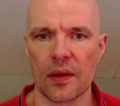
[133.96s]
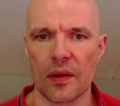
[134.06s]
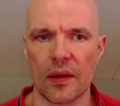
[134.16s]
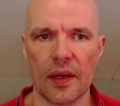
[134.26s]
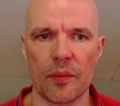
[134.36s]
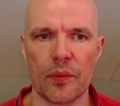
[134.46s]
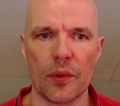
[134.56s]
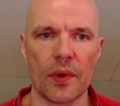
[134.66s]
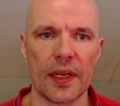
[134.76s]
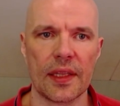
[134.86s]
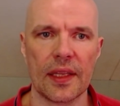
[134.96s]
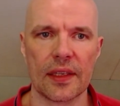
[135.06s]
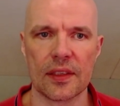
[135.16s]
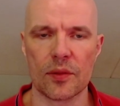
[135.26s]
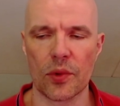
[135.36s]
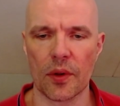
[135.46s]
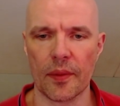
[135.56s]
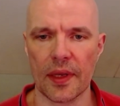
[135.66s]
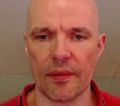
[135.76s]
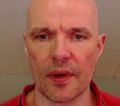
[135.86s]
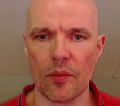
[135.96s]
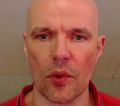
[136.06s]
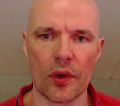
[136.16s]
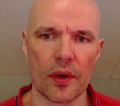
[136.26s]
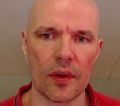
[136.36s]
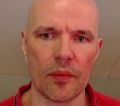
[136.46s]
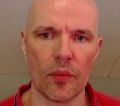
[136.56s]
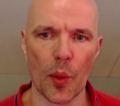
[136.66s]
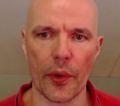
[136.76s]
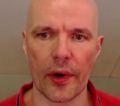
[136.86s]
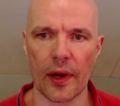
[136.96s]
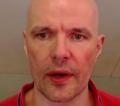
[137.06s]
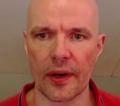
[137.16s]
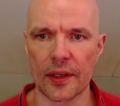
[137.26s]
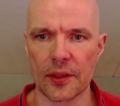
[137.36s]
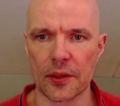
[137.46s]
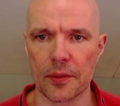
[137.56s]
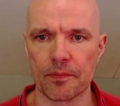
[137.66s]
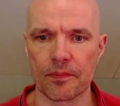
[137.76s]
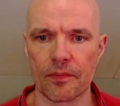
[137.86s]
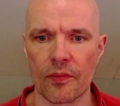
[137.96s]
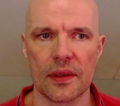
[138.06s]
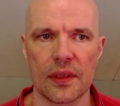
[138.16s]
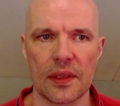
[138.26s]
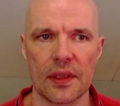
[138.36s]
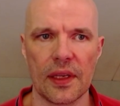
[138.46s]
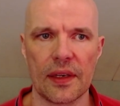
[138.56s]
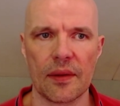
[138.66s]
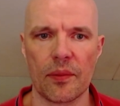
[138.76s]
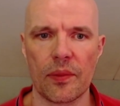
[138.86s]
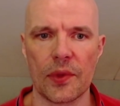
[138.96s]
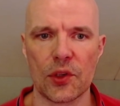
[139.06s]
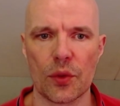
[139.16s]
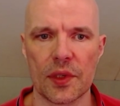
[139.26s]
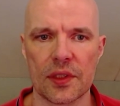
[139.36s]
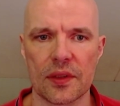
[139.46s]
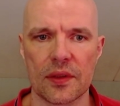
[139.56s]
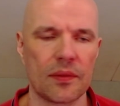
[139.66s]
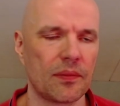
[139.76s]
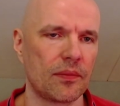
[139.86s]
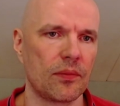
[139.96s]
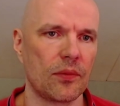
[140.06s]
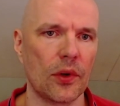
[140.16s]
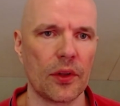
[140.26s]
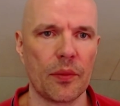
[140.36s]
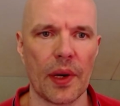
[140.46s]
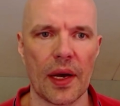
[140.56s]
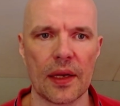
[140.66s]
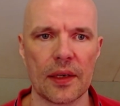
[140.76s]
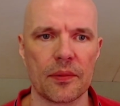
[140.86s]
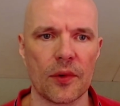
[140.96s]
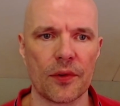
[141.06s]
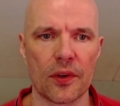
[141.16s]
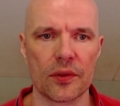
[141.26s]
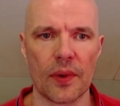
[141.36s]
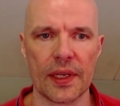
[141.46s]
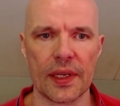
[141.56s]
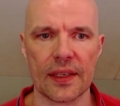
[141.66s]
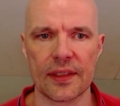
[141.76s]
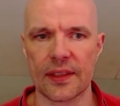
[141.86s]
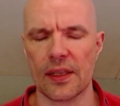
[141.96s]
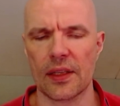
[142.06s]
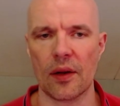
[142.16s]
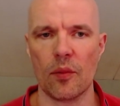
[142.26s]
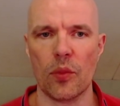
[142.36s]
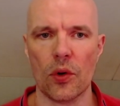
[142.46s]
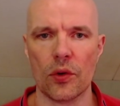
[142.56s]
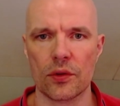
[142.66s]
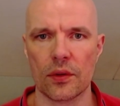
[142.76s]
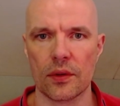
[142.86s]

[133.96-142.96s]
Now knight takes is probably even more popular, and there the bishop is not bad. Of course, white has the central pawns.